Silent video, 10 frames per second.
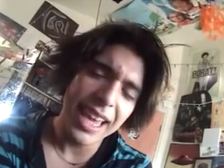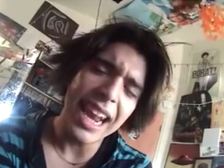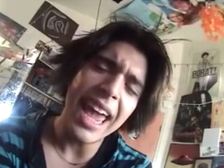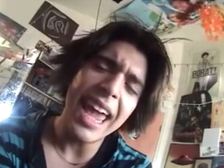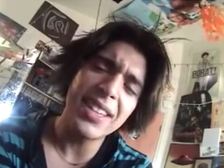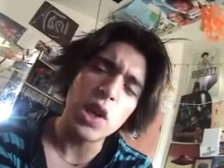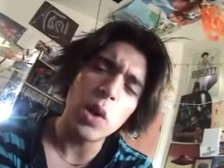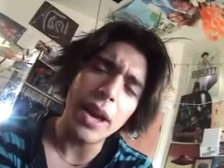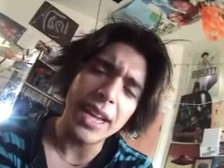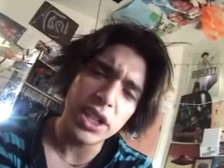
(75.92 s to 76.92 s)
Can I ask
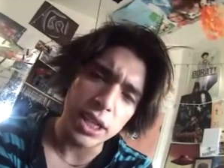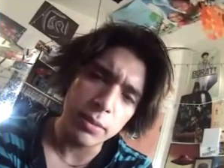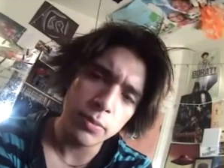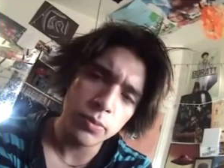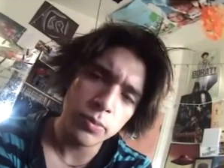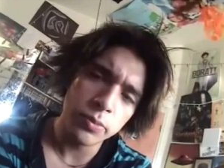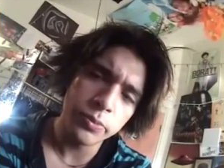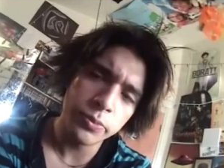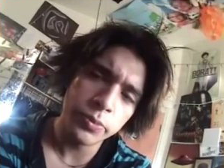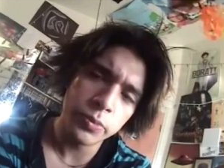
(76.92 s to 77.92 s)
you a question?
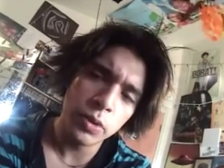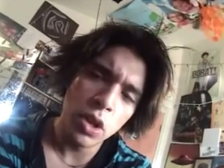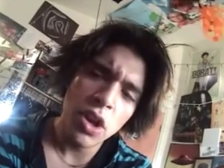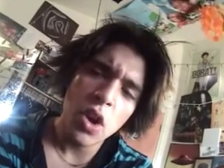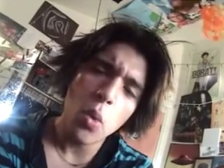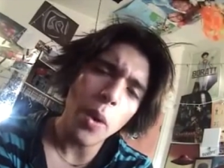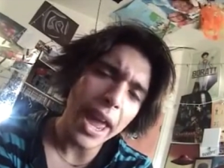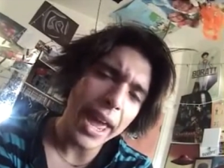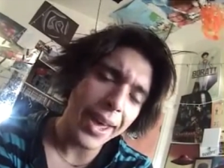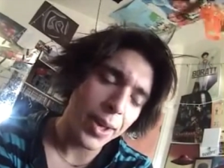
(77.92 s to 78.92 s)
Yeah
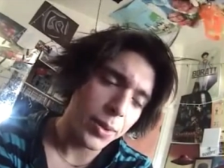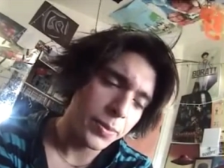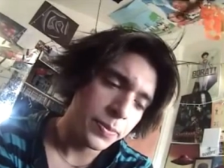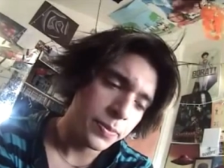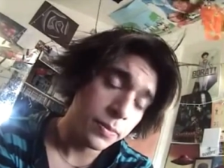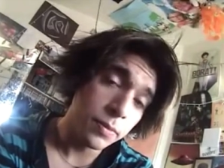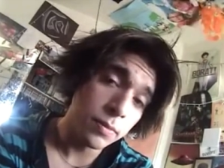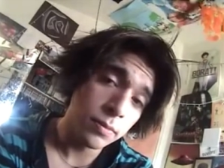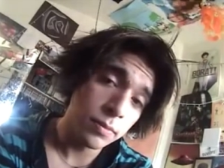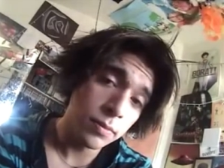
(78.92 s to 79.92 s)
well, pick up a
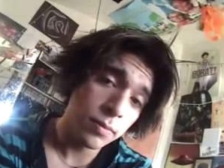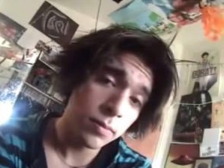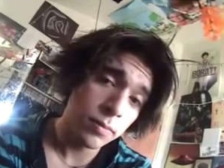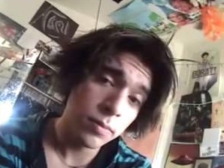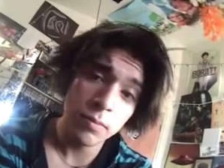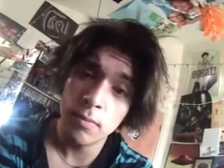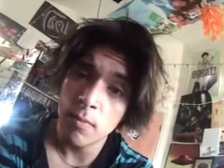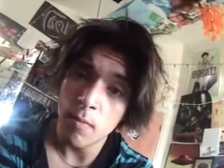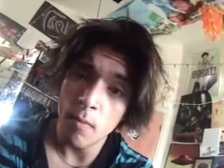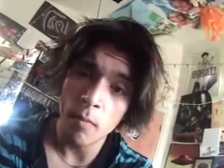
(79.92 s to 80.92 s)
prescription here
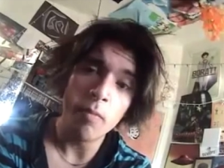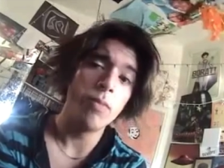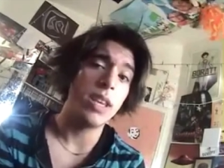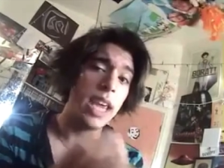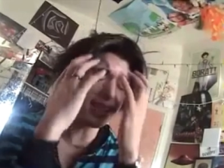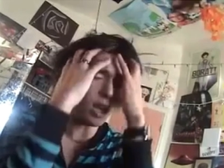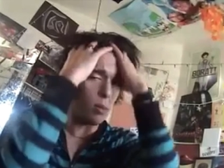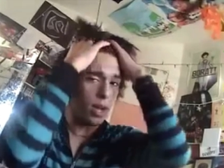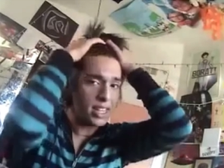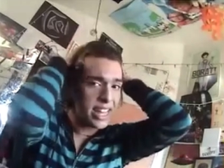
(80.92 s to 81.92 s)
or? Uh... Yes,
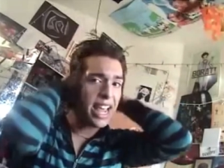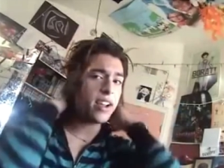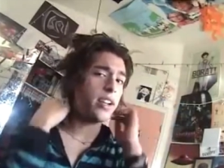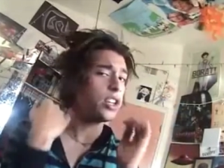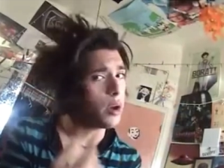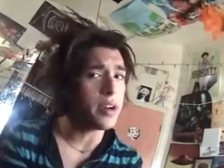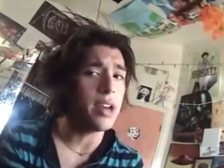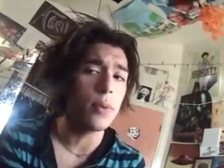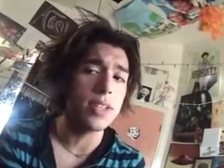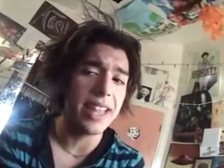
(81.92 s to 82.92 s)
it was there. It sure
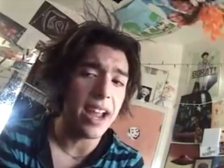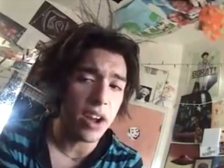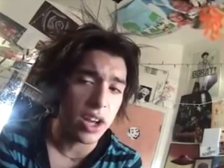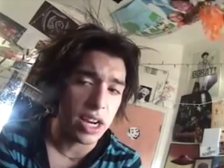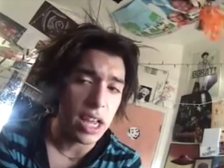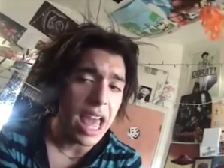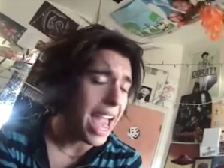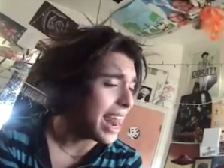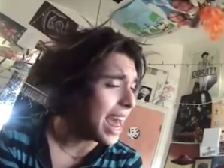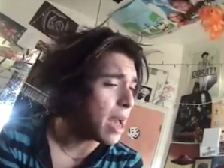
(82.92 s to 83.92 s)
enough was there, honey.
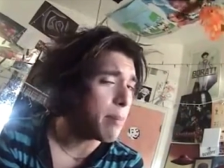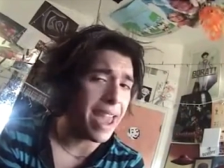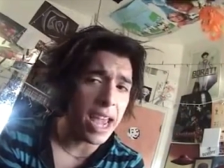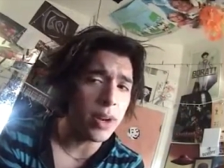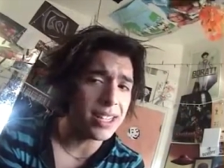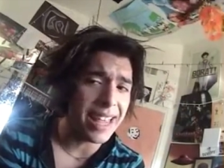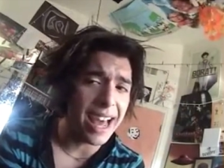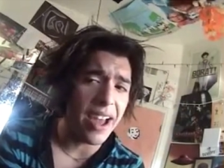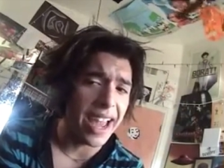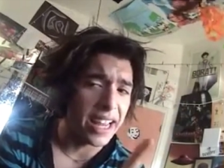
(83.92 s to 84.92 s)
And I am angry as
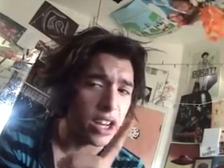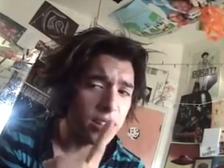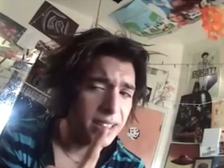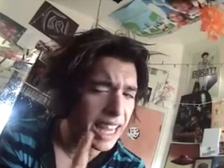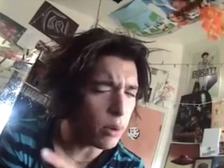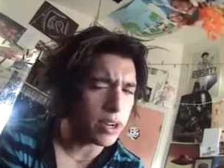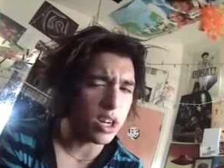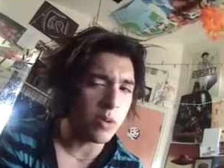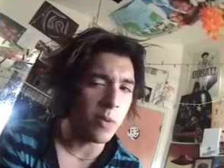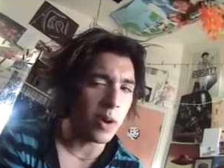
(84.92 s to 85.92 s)
hell. And
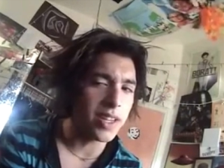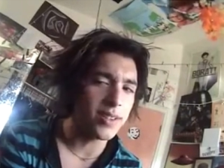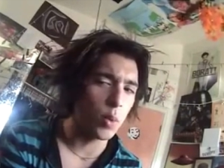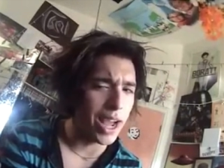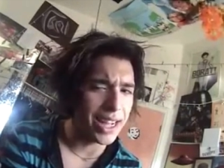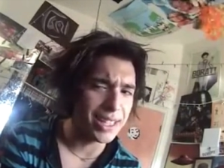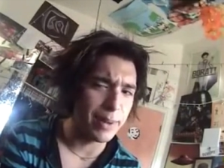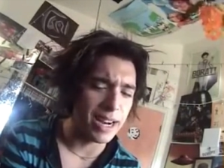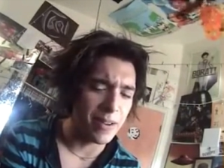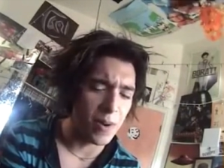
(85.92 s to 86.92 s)
hearing your voice whine
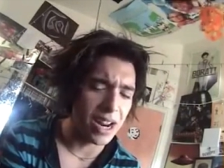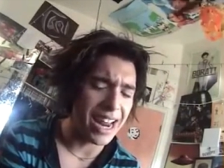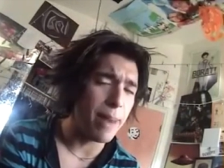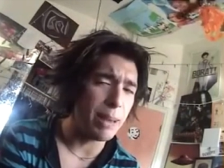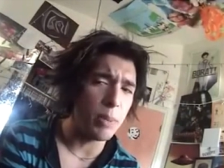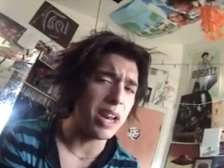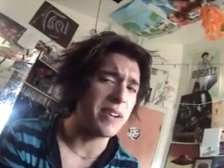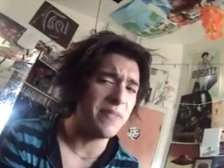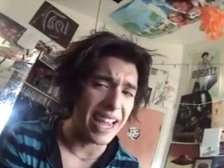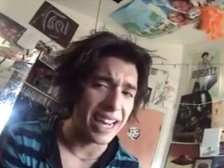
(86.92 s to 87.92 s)
to me on the phone like that make me
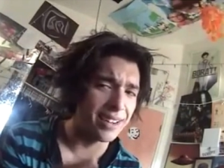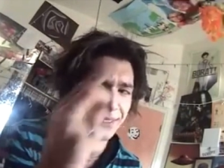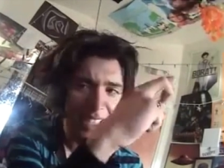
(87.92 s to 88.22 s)
want to fight